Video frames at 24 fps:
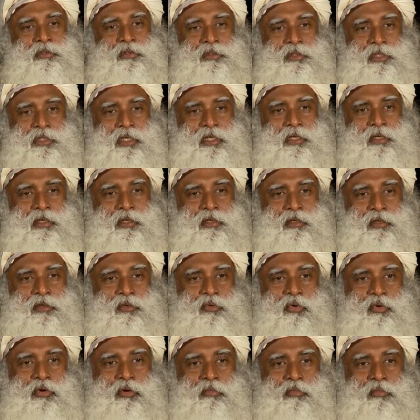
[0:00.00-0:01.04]
then
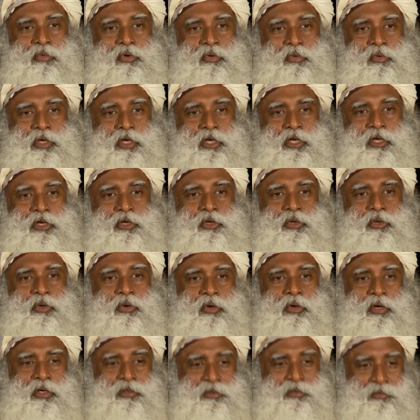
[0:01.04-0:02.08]
you are moving into
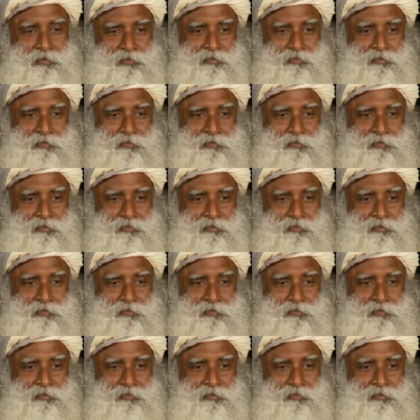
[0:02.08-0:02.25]
yoga.